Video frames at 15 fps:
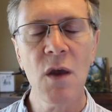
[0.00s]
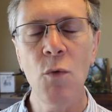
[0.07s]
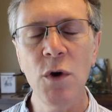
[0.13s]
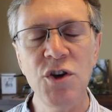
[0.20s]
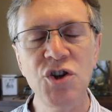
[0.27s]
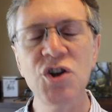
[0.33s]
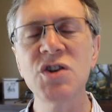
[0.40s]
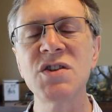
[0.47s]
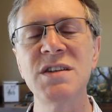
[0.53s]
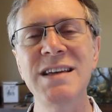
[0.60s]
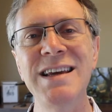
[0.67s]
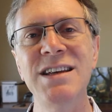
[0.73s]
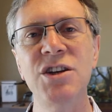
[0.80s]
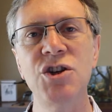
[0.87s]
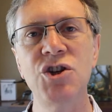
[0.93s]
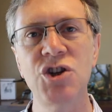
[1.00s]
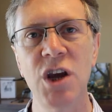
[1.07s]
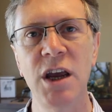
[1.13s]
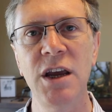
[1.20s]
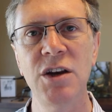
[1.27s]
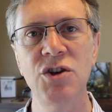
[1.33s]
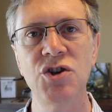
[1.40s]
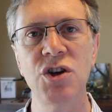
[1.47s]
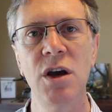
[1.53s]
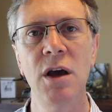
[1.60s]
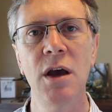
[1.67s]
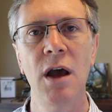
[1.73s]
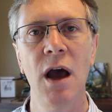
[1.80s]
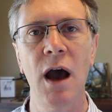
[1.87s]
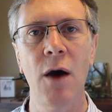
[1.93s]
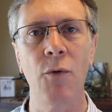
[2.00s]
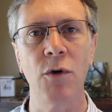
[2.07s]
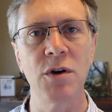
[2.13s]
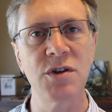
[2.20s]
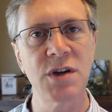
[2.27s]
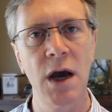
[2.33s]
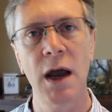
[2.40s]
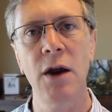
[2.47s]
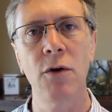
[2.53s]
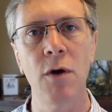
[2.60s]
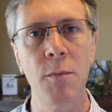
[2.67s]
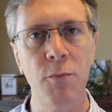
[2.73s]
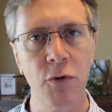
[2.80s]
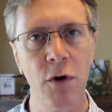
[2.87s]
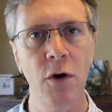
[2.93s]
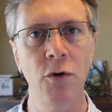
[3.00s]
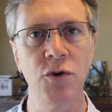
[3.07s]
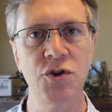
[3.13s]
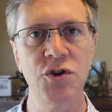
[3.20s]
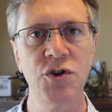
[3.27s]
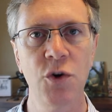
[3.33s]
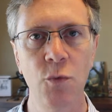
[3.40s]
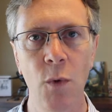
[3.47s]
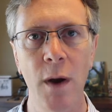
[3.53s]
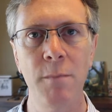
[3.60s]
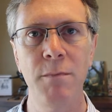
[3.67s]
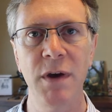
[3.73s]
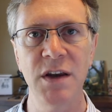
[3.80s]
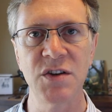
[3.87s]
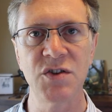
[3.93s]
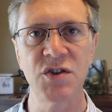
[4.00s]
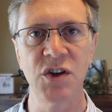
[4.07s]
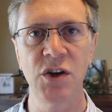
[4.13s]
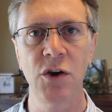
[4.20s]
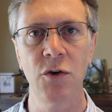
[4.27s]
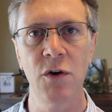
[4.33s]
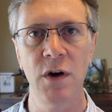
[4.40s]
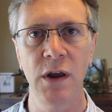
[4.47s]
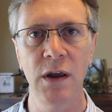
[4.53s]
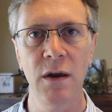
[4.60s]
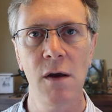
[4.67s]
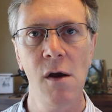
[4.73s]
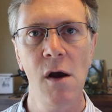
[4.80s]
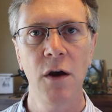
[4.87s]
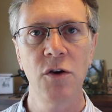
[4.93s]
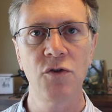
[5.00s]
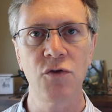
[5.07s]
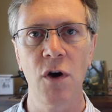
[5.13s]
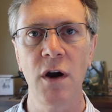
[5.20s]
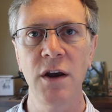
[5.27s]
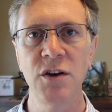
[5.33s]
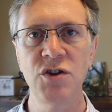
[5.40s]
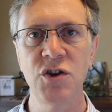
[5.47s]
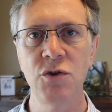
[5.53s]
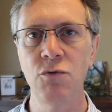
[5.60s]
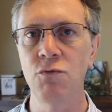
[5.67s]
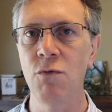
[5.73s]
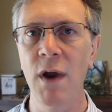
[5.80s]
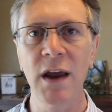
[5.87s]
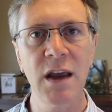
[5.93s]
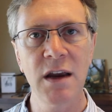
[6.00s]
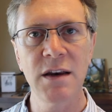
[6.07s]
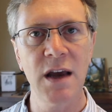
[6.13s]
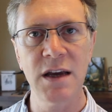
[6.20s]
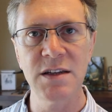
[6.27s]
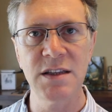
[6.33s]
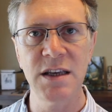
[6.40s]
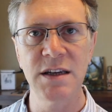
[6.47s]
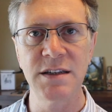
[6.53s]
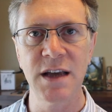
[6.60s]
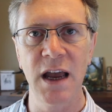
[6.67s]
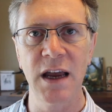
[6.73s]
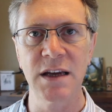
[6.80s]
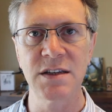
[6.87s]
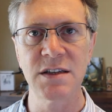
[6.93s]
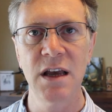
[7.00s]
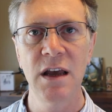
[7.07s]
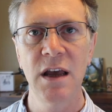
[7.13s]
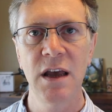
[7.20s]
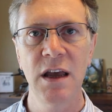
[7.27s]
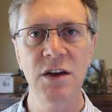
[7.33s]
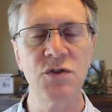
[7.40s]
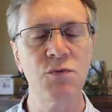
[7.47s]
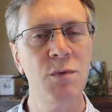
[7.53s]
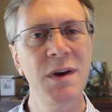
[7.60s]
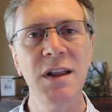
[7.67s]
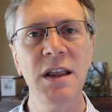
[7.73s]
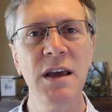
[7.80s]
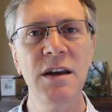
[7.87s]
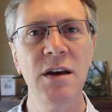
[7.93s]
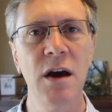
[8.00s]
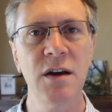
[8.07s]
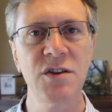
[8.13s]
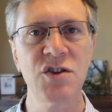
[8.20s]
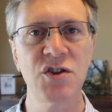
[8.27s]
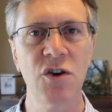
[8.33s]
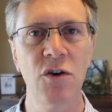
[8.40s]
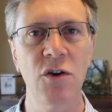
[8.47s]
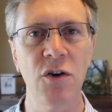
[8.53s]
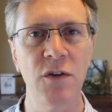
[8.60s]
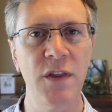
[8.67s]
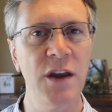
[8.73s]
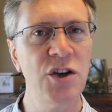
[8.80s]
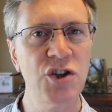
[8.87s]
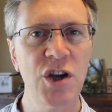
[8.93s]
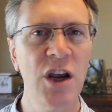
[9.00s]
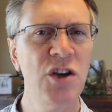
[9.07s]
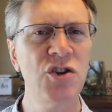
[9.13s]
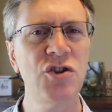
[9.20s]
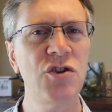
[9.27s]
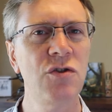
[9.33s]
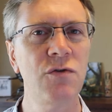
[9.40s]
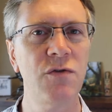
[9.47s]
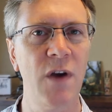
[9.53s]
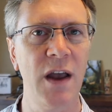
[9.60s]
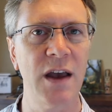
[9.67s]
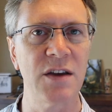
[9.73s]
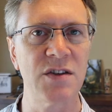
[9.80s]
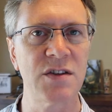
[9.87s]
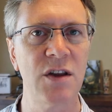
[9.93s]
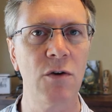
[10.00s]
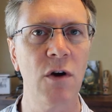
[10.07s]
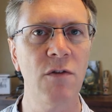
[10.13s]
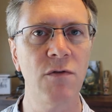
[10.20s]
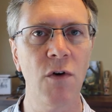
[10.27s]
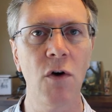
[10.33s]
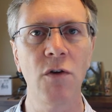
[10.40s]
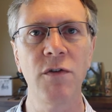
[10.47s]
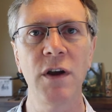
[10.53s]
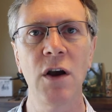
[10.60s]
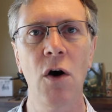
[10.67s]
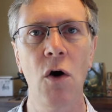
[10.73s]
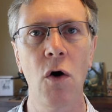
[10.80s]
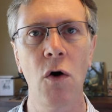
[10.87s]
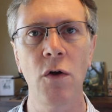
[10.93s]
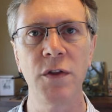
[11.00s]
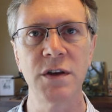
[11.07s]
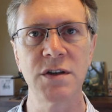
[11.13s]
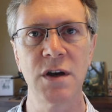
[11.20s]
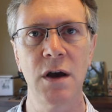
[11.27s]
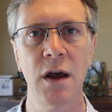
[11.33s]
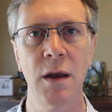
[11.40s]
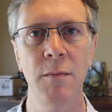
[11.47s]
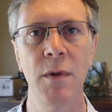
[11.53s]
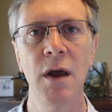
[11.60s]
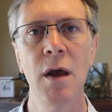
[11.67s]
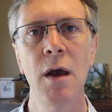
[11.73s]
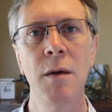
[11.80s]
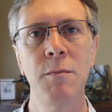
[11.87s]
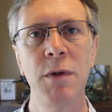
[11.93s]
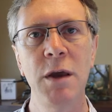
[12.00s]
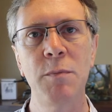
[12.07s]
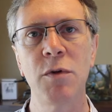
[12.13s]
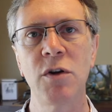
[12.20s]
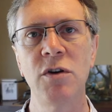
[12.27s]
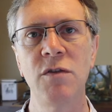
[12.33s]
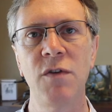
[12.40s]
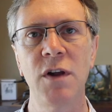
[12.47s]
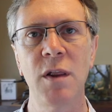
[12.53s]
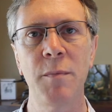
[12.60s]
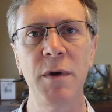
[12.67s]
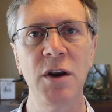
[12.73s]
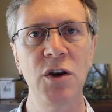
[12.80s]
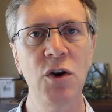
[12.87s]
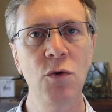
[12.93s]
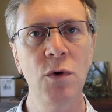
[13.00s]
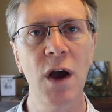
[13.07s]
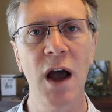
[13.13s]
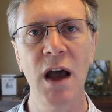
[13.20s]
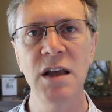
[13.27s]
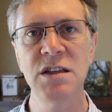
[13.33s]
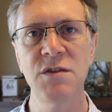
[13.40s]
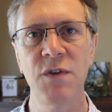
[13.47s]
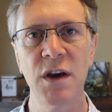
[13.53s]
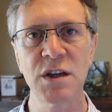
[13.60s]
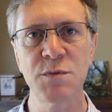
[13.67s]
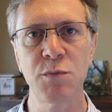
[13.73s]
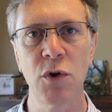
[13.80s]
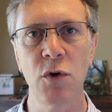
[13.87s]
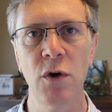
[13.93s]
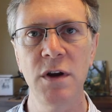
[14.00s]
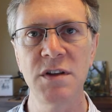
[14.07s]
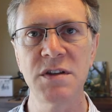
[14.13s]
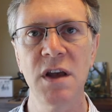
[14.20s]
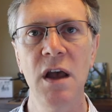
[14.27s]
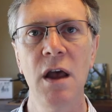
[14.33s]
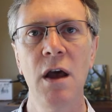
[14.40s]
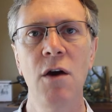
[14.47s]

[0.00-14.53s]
We just need to change our entire approach to web-based security. Trying to recognize the attacks is really a non-starter. They change too fast. They're evolving all the time. People are developing new kinds of exploits,